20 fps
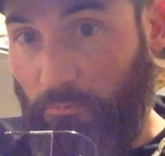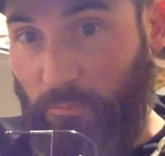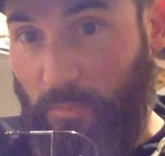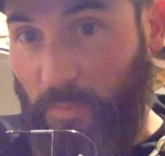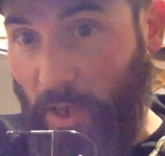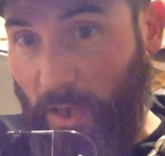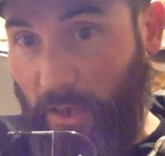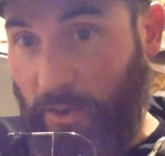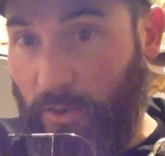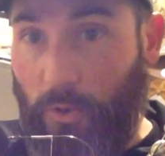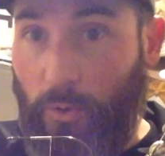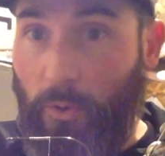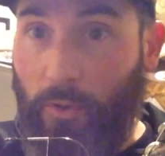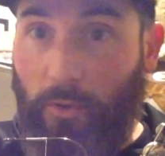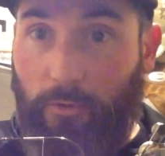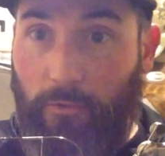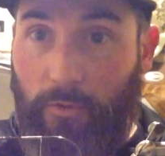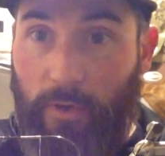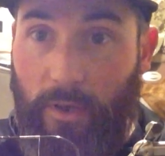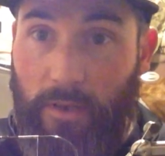tie 2 or
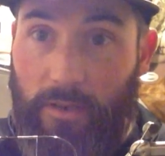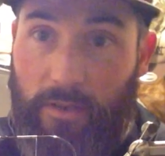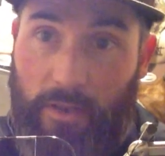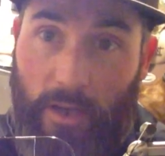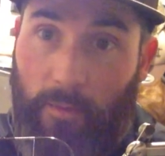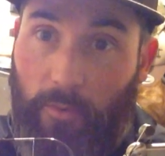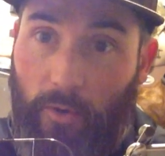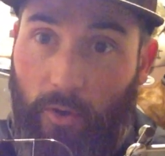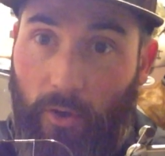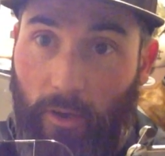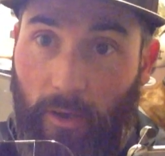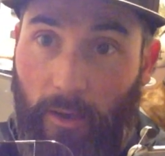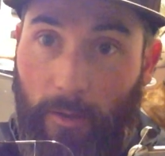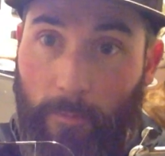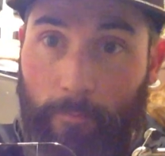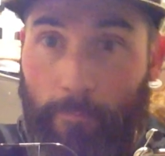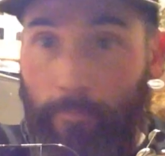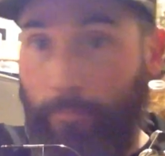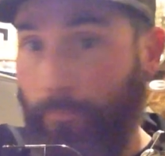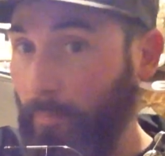3 of the same colour,
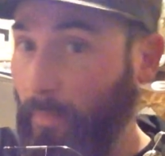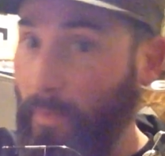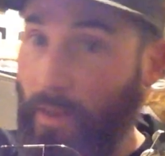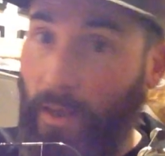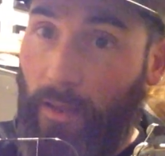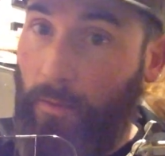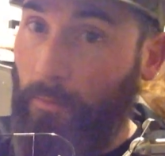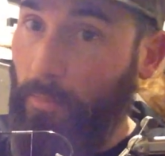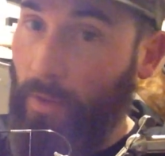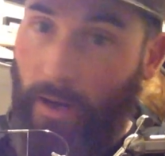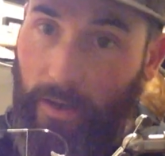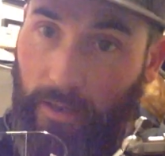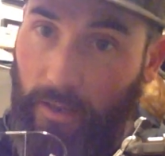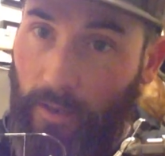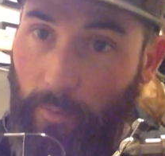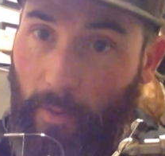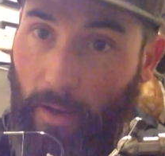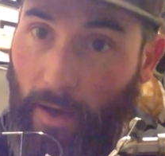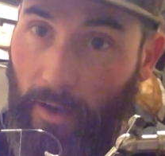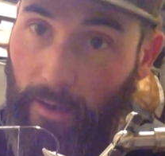get them back in
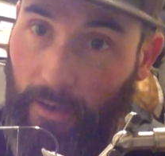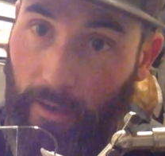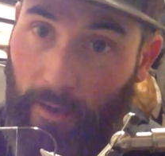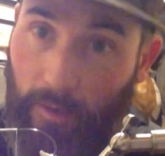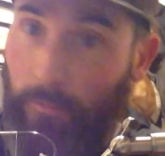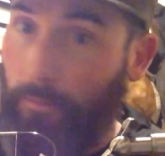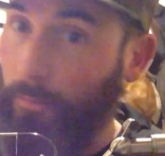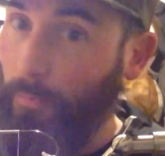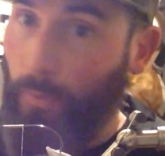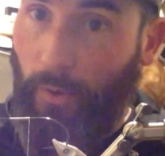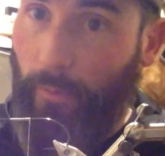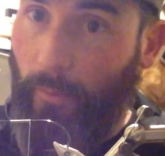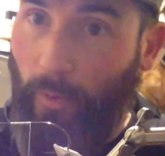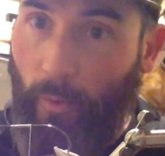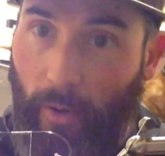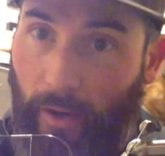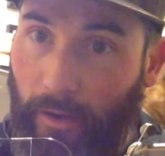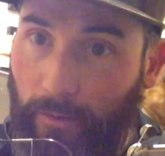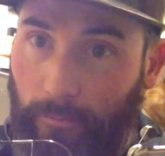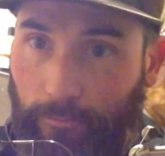the packet, put them
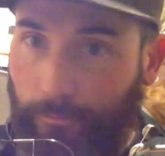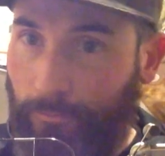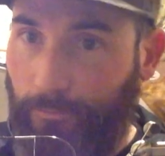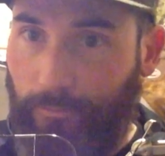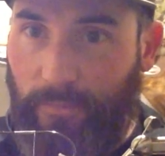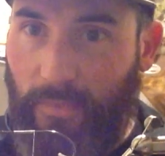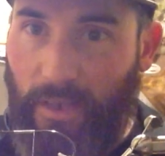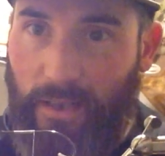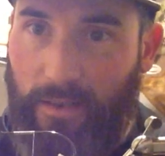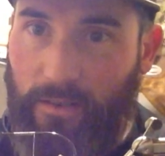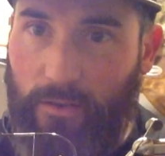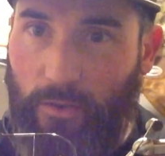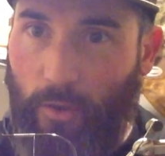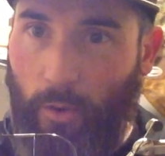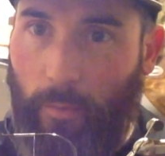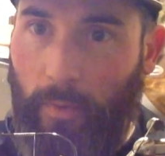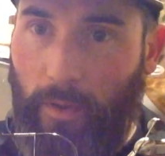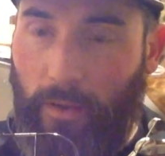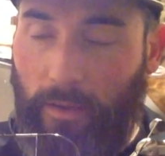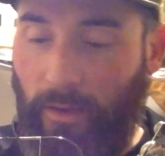away. It's
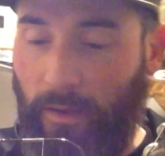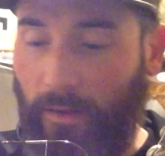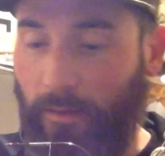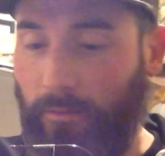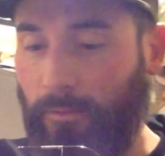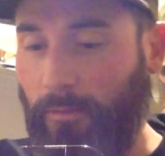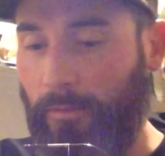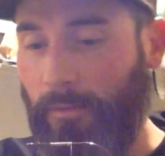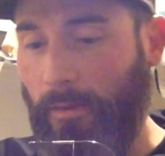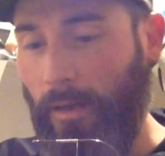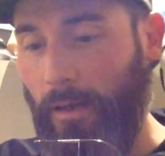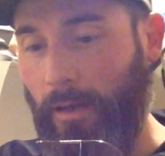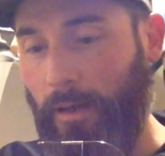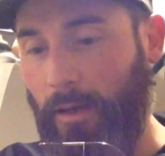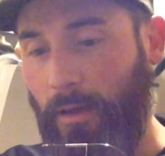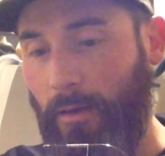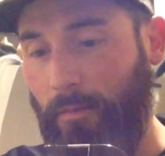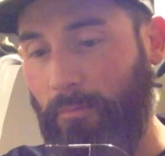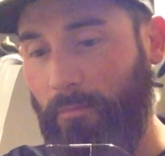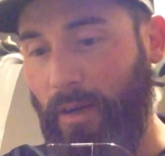no big deal.
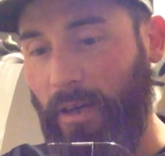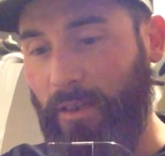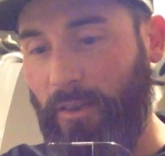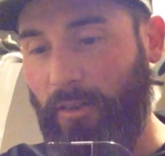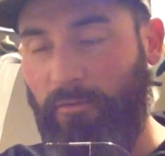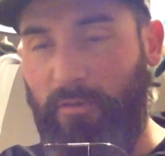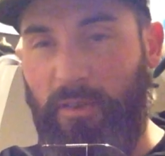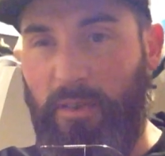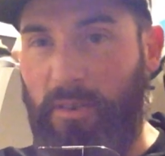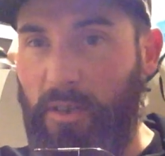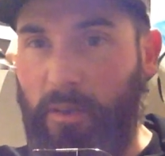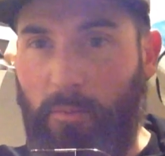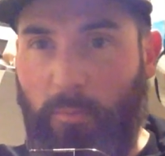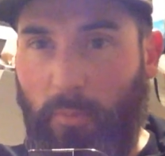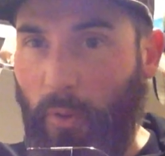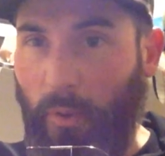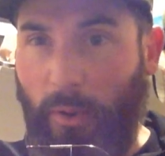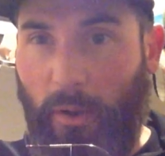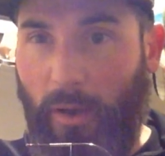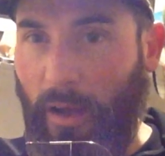I don't really see the
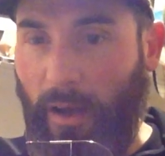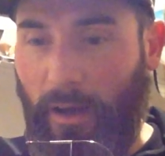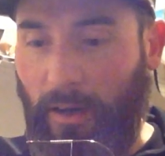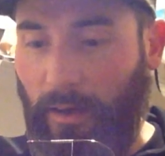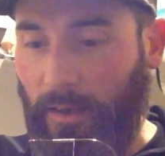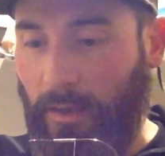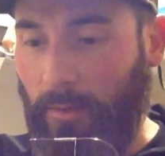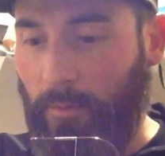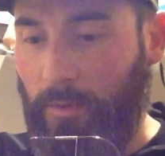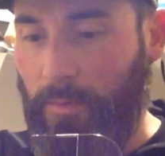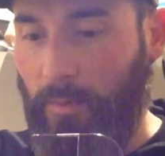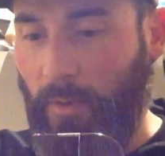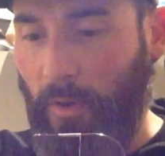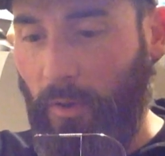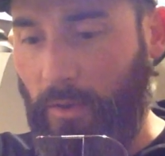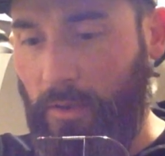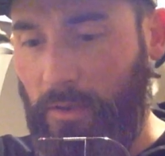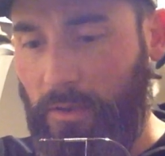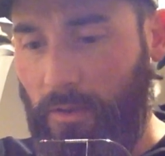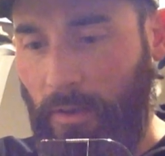point in hanking them, to be
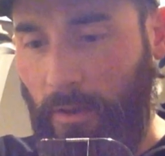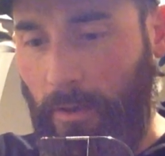honest.